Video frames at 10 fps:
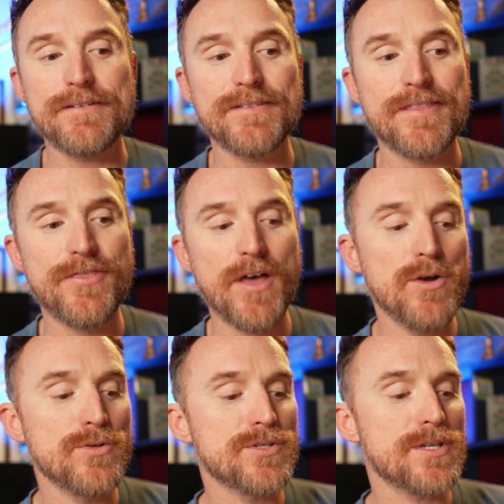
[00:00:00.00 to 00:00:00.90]

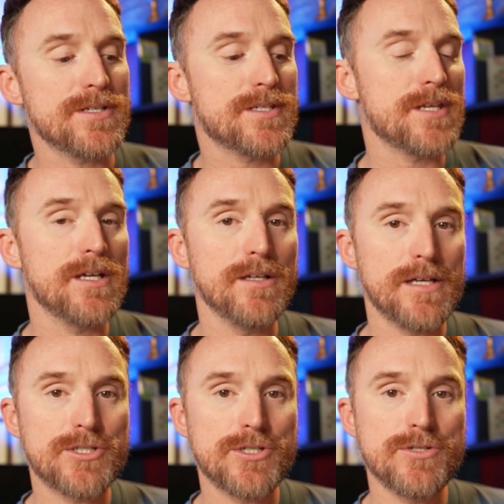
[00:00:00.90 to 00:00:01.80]
those single
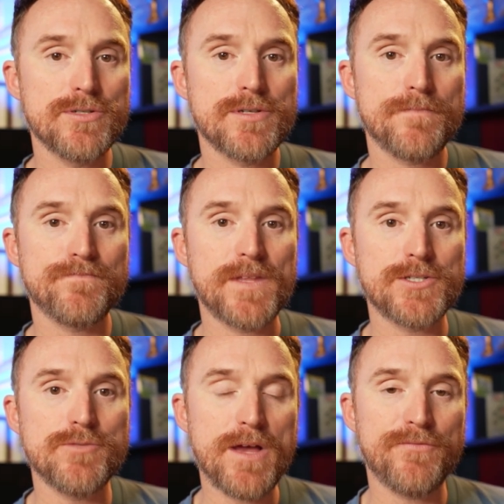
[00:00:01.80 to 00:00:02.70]
issues
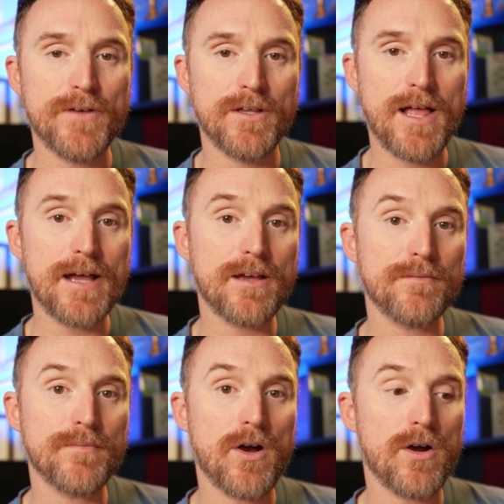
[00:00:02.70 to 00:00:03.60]
that you may feel like
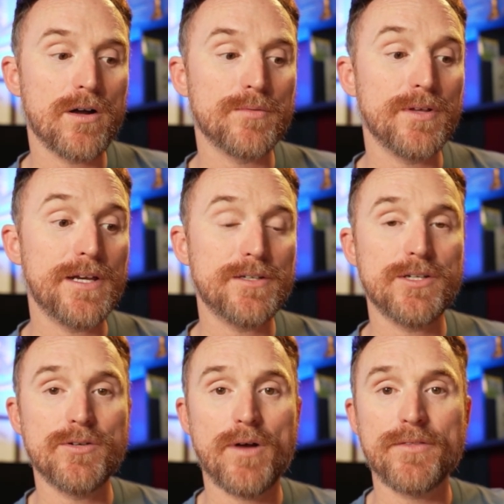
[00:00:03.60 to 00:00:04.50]
are related to
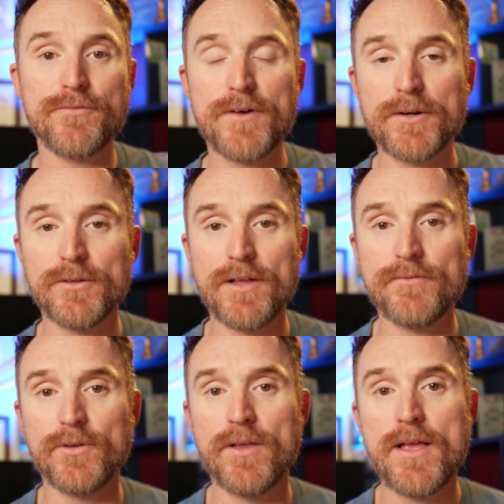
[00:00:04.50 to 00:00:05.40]
you on the federal
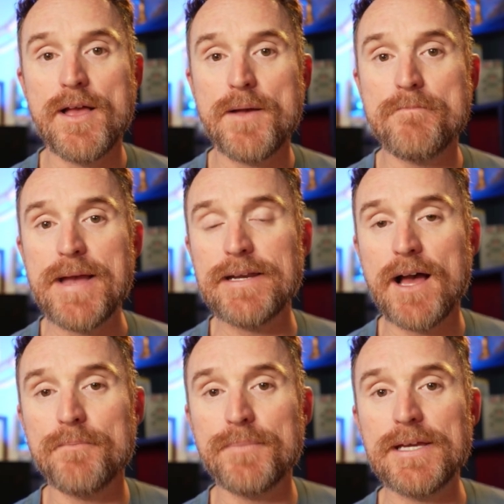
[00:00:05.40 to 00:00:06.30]
level may
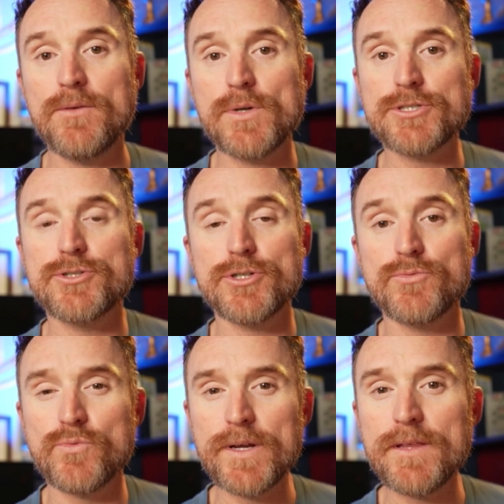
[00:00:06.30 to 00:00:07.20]
not be what you should
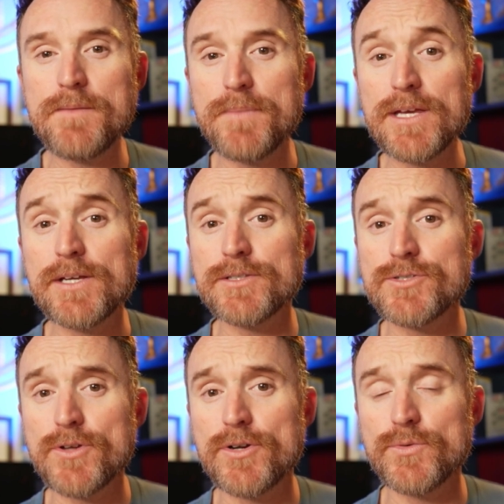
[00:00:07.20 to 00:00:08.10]
really be
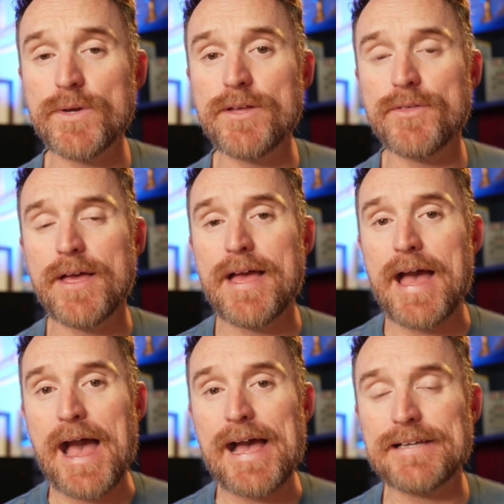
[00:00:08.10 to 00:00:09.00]
concerned with
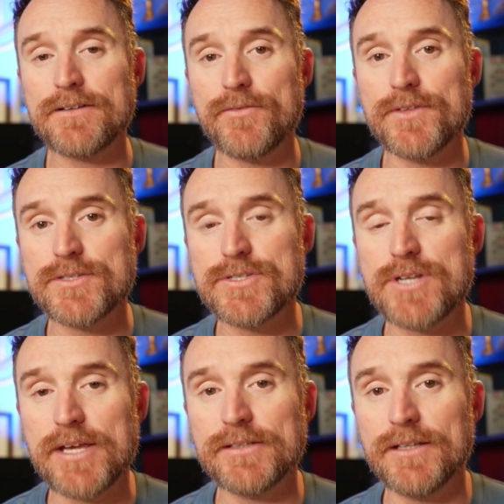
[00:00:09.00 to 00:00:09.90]
at the
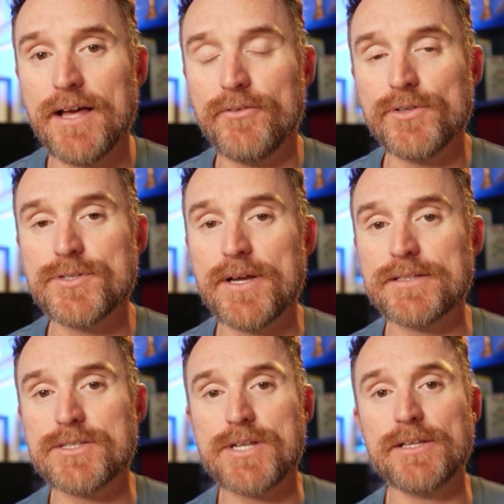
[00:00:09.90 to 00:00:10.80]
state level. So at
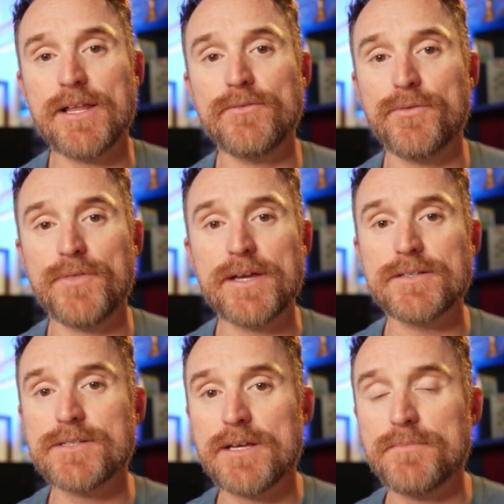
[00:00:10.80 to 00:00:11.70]
the state level,
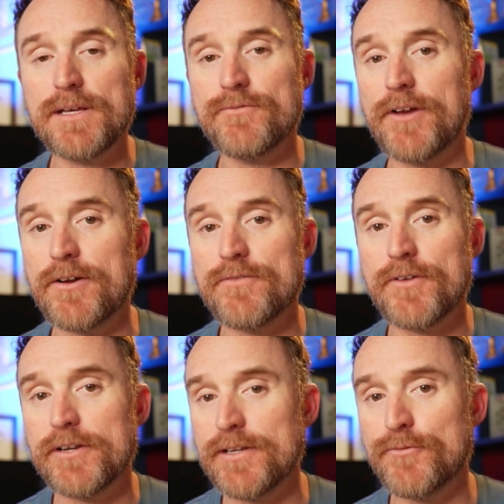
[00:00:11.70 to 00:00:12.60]
things can be very,
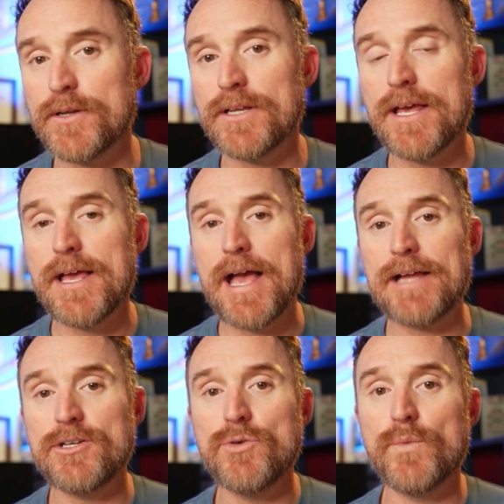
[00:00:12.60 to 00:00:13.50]
very different,
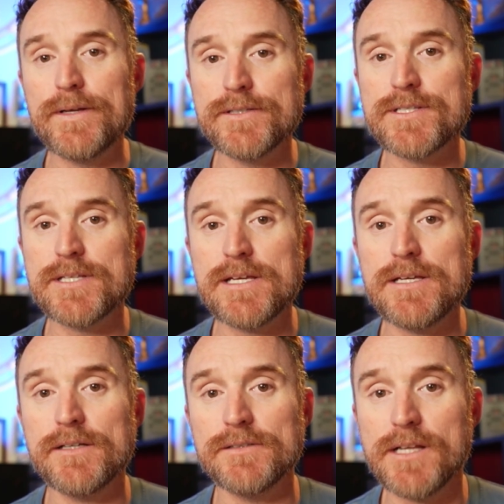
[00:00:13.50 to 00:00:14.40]
and you will
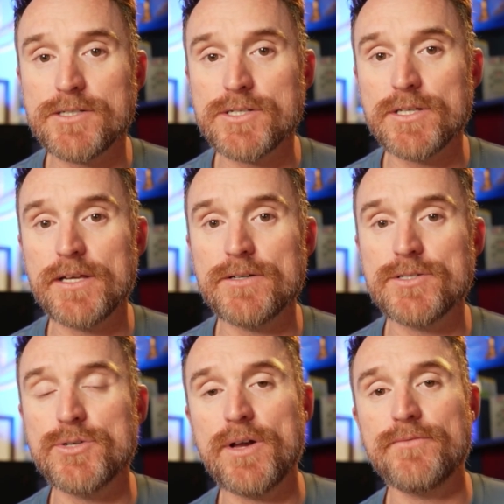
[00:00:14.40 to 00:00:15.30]
see
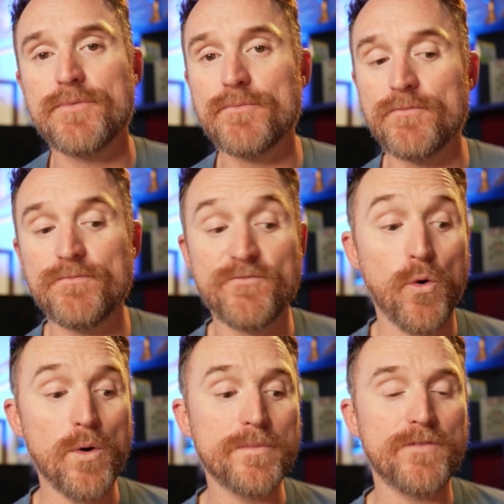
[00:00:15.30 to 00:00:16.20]
legislators who have
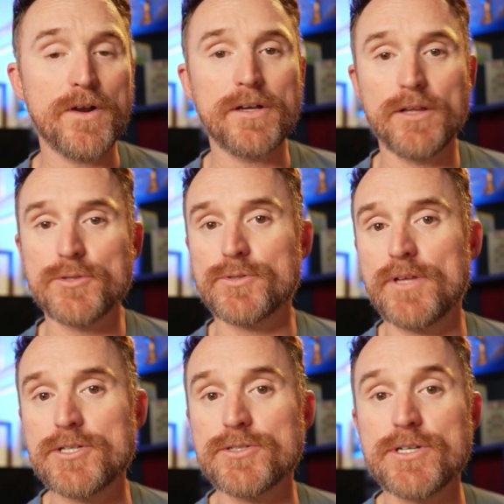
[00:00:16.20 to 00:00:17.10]
formed very close
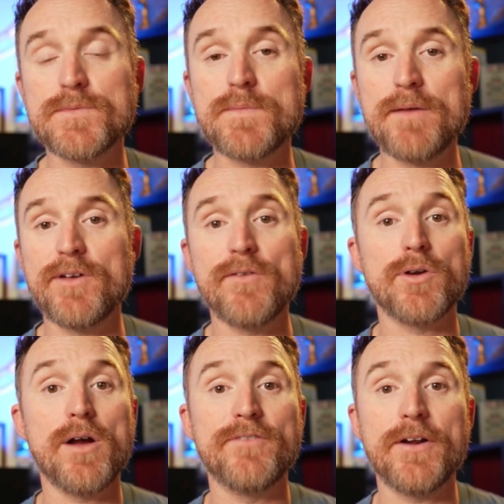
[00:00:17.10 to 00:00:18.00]
relationships, maybe
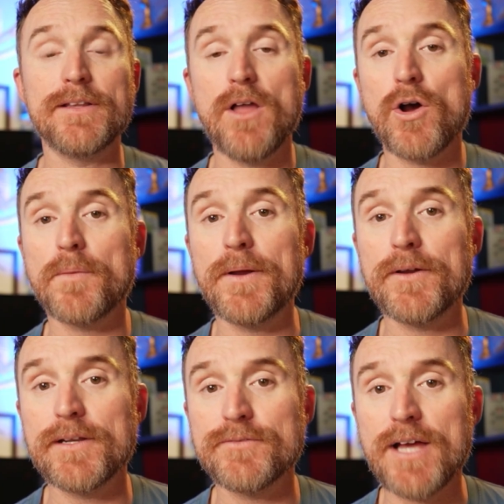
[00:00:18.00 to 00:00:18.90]
over a very long
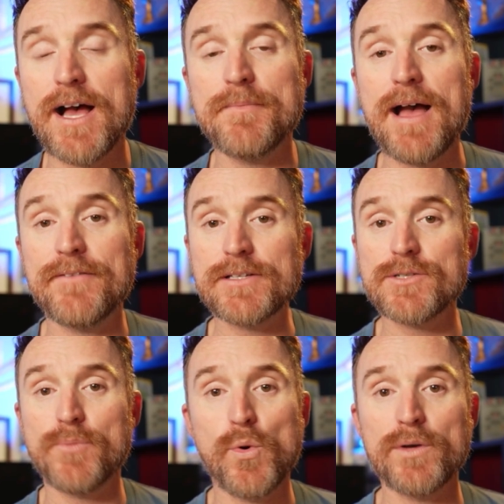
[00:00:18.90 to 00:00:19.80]
period of time, having
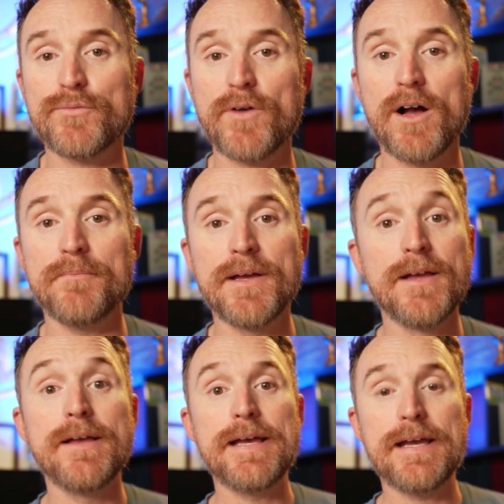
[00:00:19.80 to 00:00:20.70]
support from,
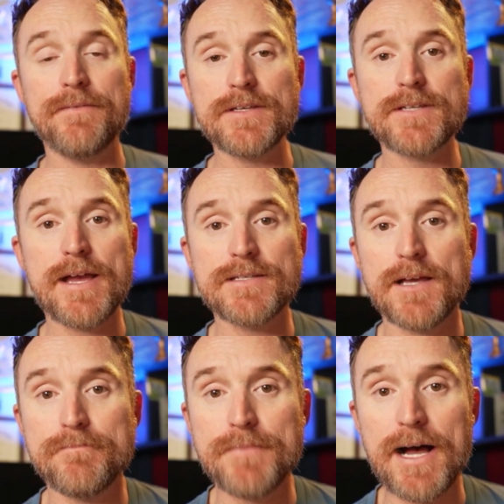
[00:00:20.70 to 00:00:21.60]
in this case,
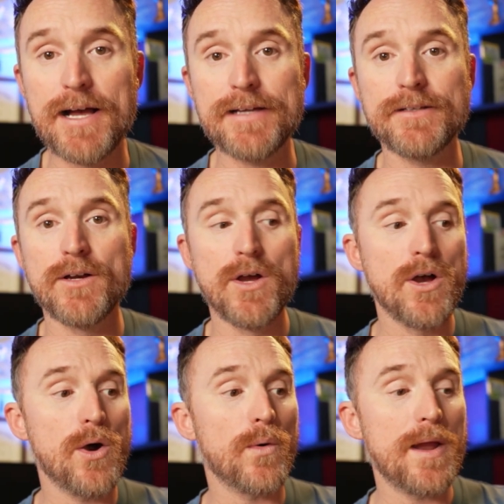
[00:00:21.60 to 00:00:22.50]
a mine
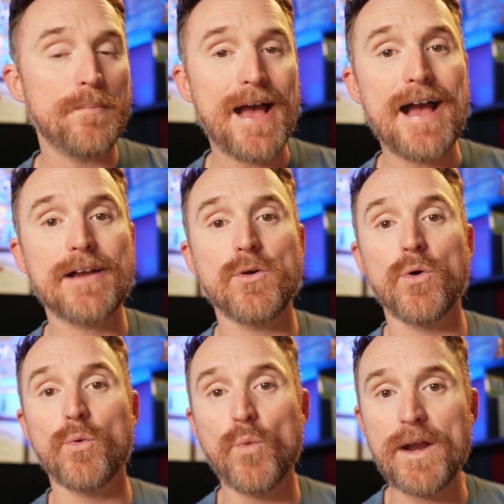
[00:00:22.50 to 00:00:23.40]
or a PAC
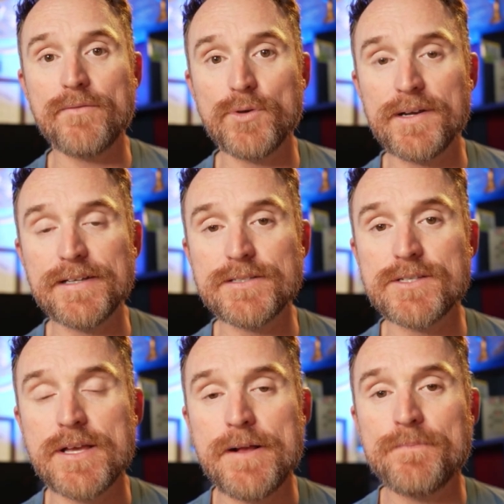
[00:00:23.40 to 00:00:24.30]
or whatever it
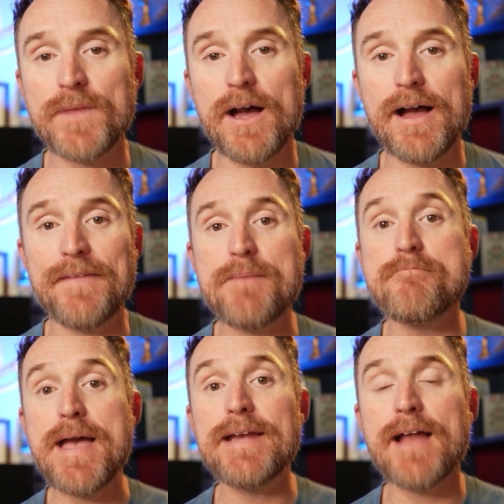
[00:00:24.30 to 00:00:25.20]
is, and they
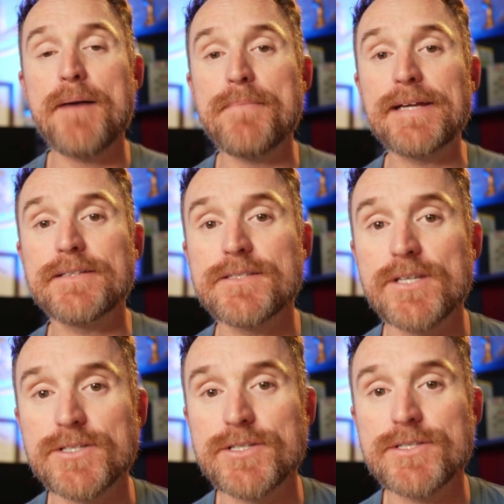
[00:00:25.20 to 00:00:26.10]
may not make
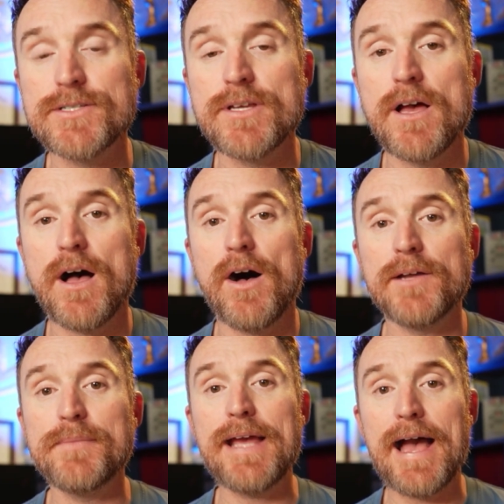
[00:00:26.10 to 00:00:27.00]
decisions
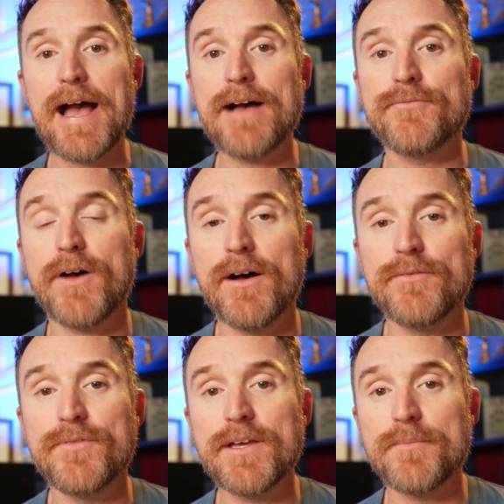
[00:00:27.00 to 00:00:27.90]
on behalf
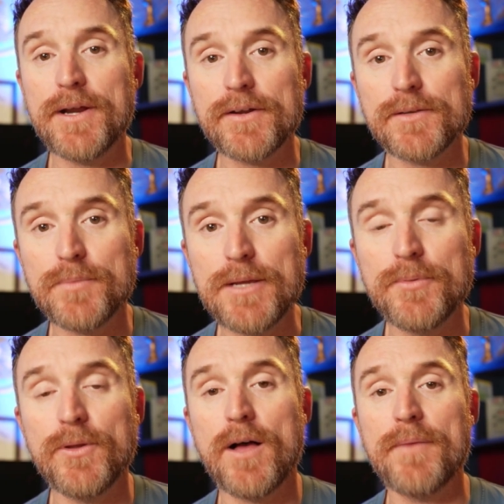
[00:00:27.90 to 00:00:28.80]
of the American
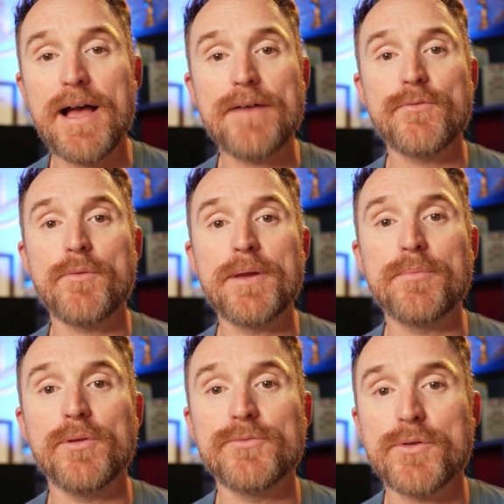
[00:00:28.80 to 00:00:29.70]
people, on behalf of the
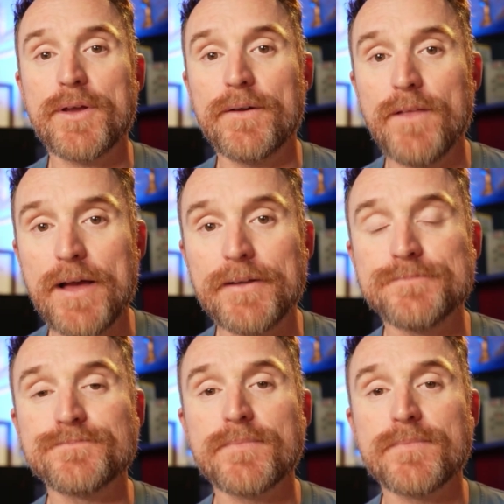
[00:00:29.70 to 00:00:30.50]
people of North Carolina.